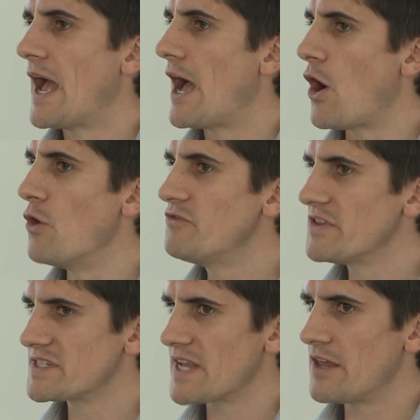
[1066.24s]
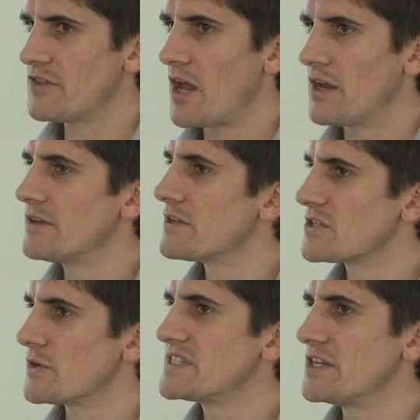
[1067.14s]
over the South Island. And
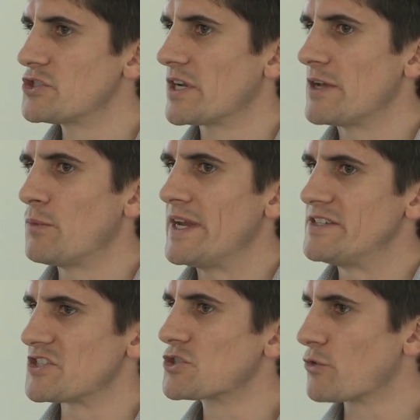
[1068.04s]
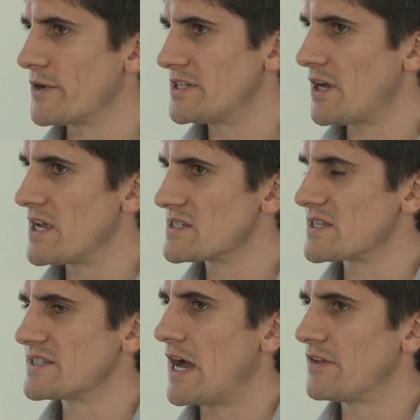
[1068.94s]
so essentially we discretize
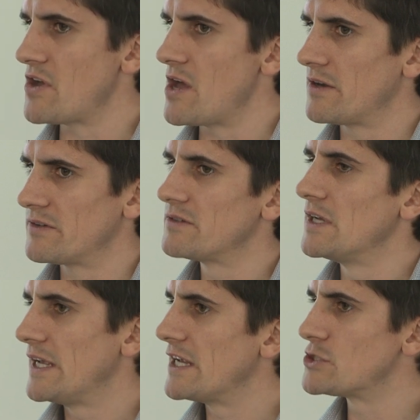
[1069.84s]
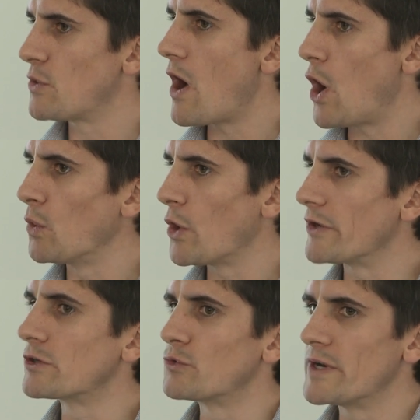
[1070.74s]
the South Island into a whole
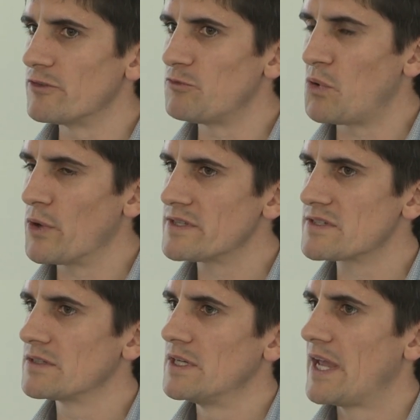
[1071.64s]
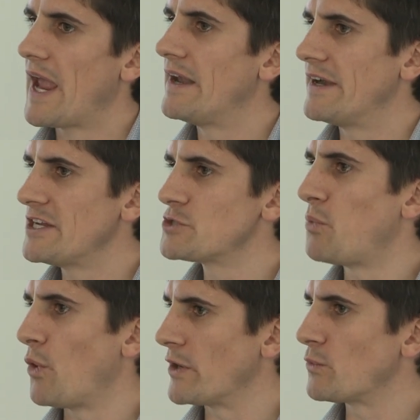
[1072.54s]
lot of grid of points, and at
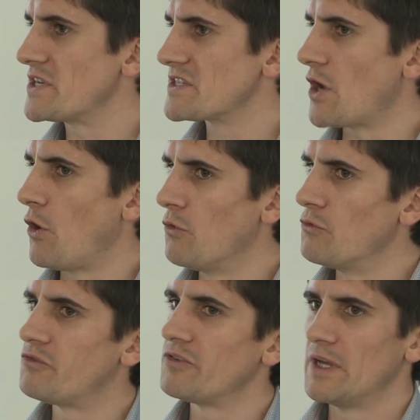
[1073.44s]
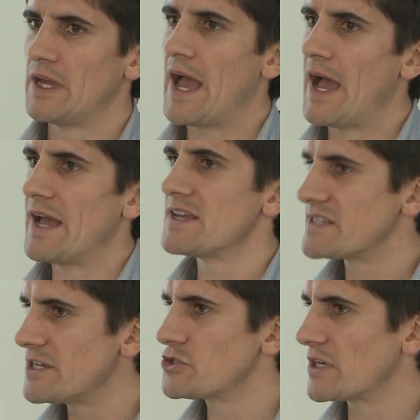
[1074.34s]
each point we solve
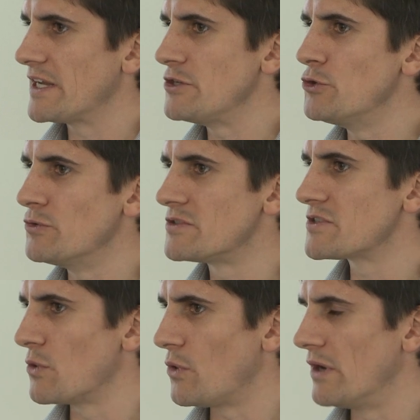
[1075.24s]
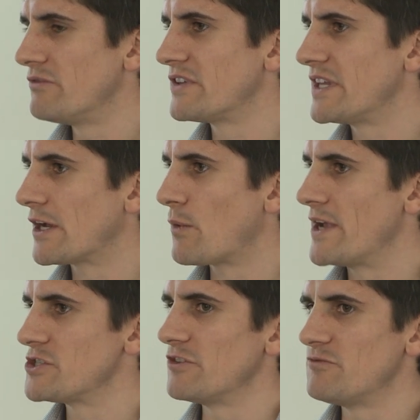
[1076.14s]
essentially Newton's law for the
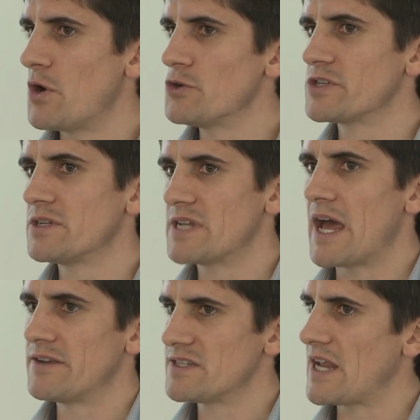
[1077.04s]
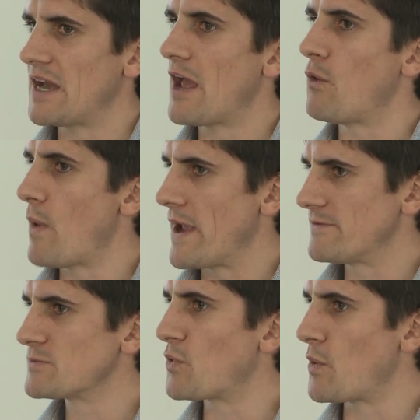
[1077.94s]
equation of motion to understand how
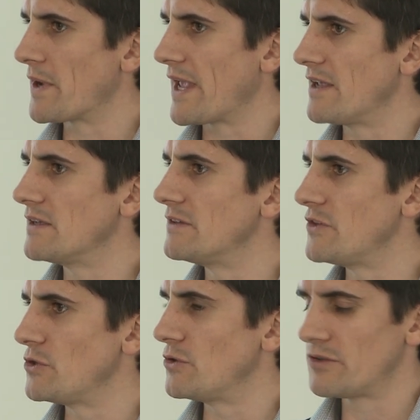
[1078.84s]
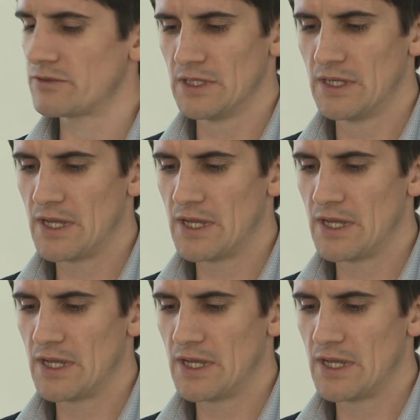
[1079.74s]
waves propagate in the Earth.